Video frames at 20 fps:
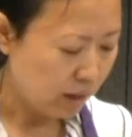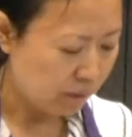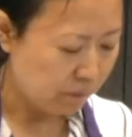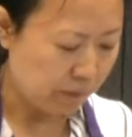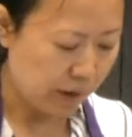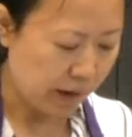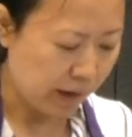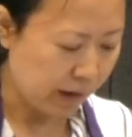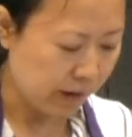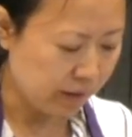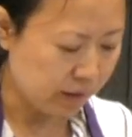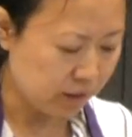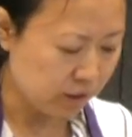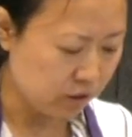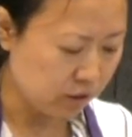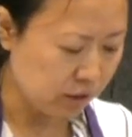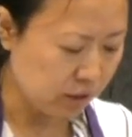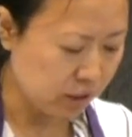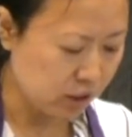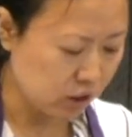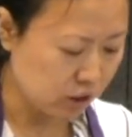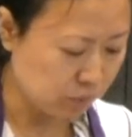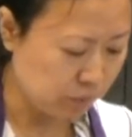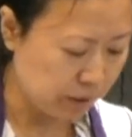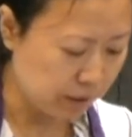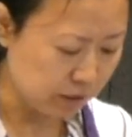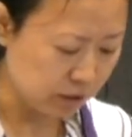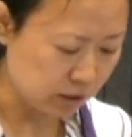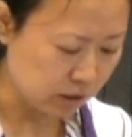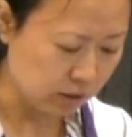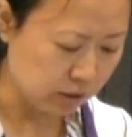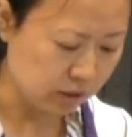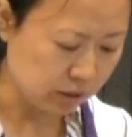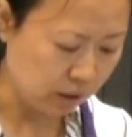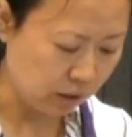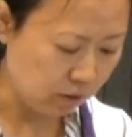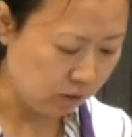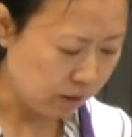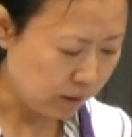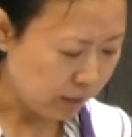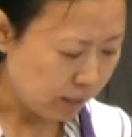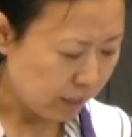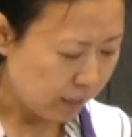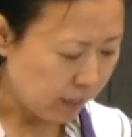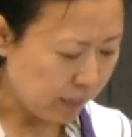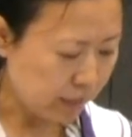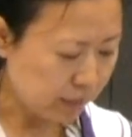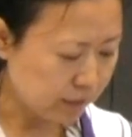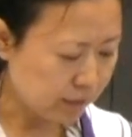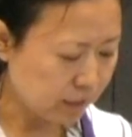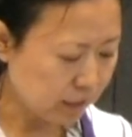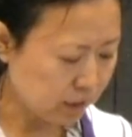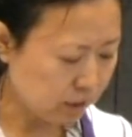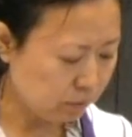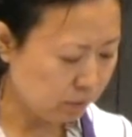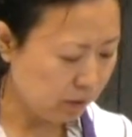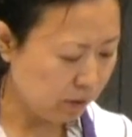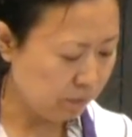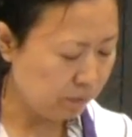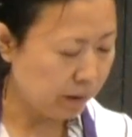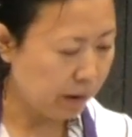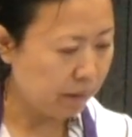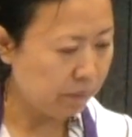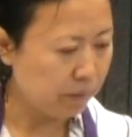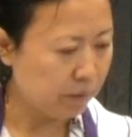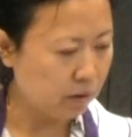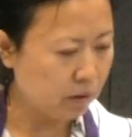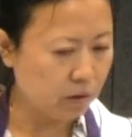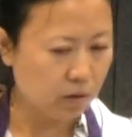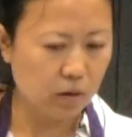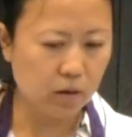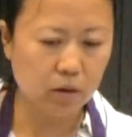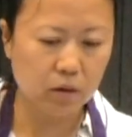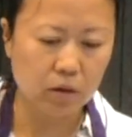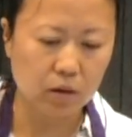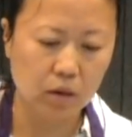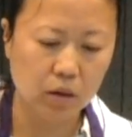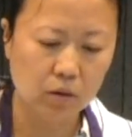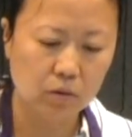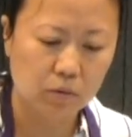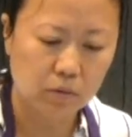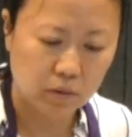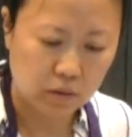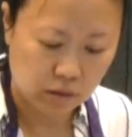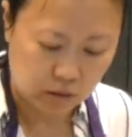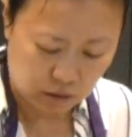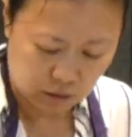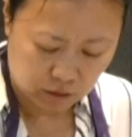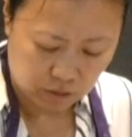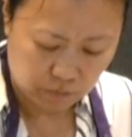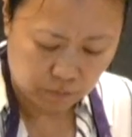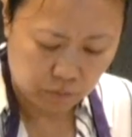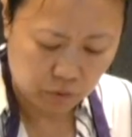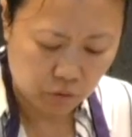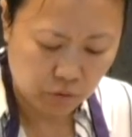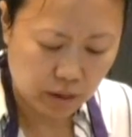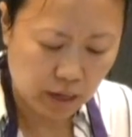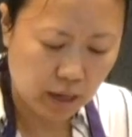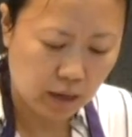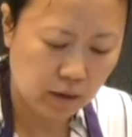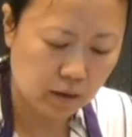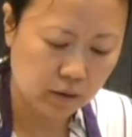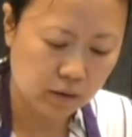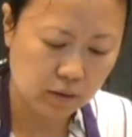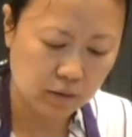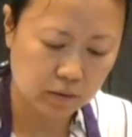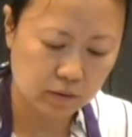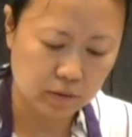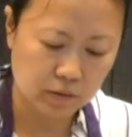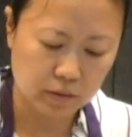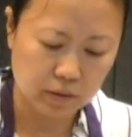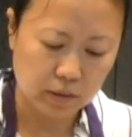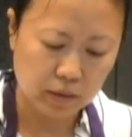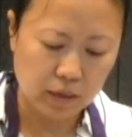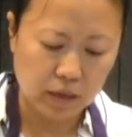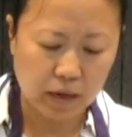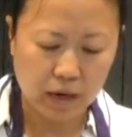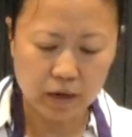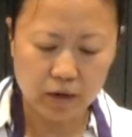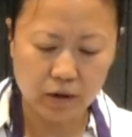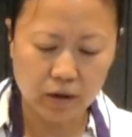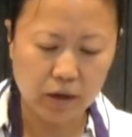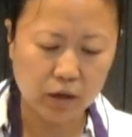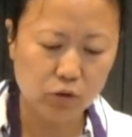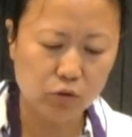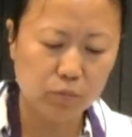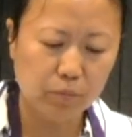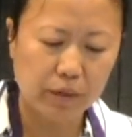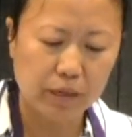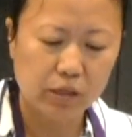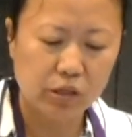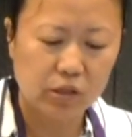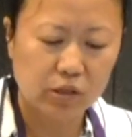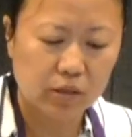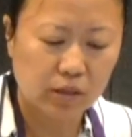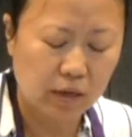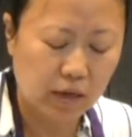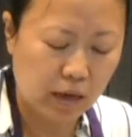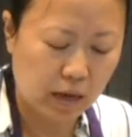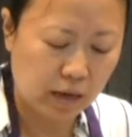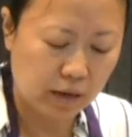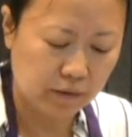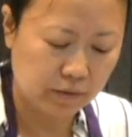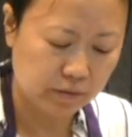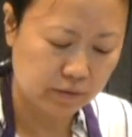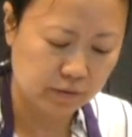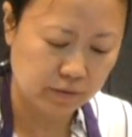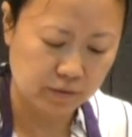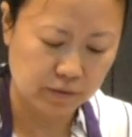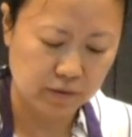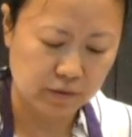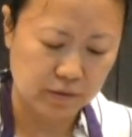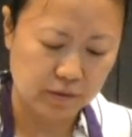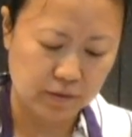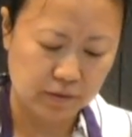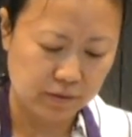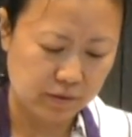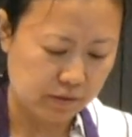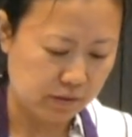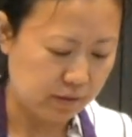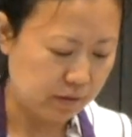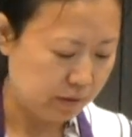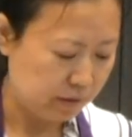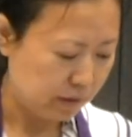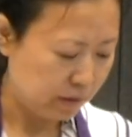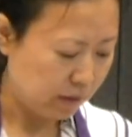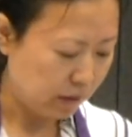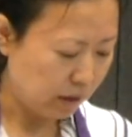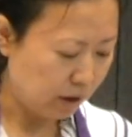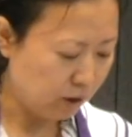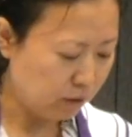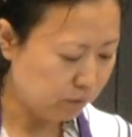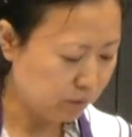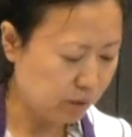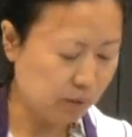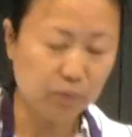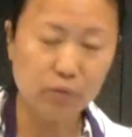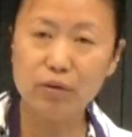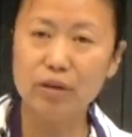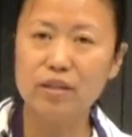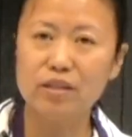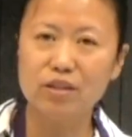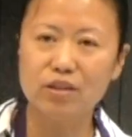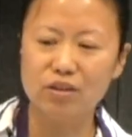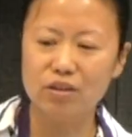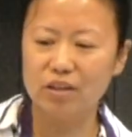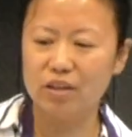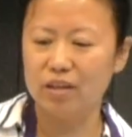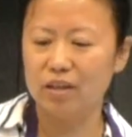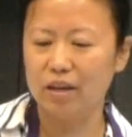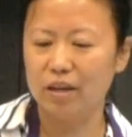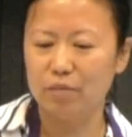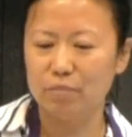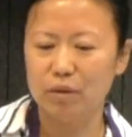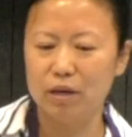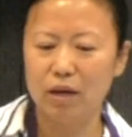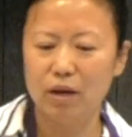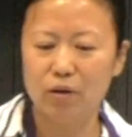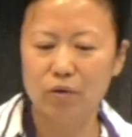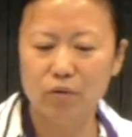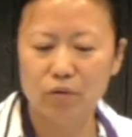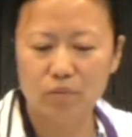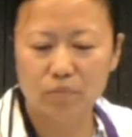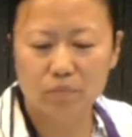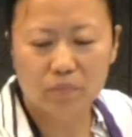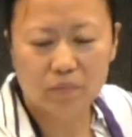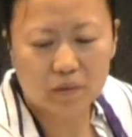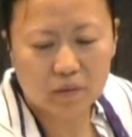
But I literally just pinch the salt. And sesame, pepper, bouillon. I know I do pinches a lot. I hope some of you guys are cooking like me at home.